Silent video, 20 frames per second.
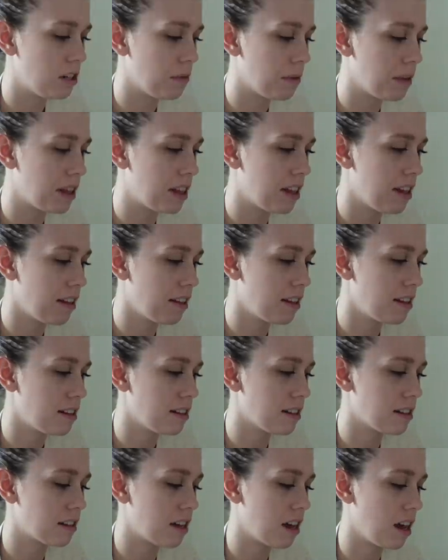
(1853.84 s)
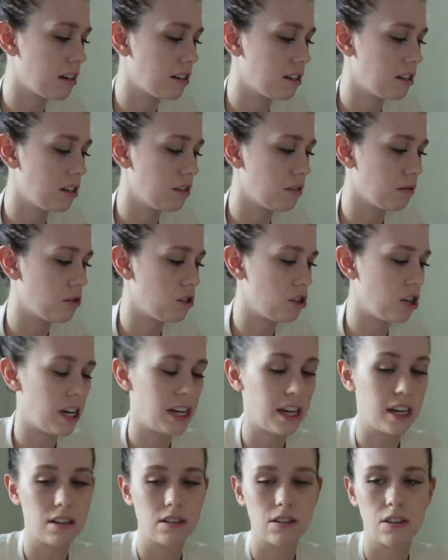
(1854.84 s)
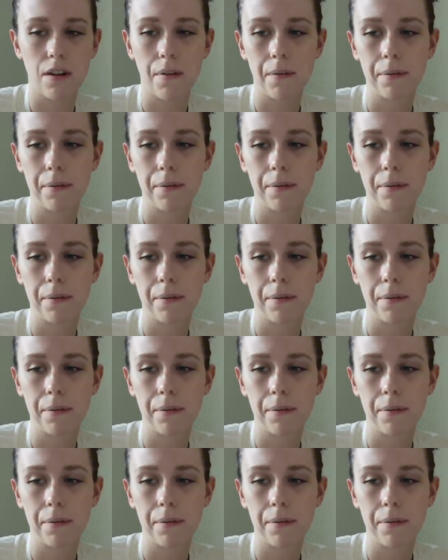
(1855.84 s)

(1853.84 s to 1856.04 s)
Do we think this is custard or cheese?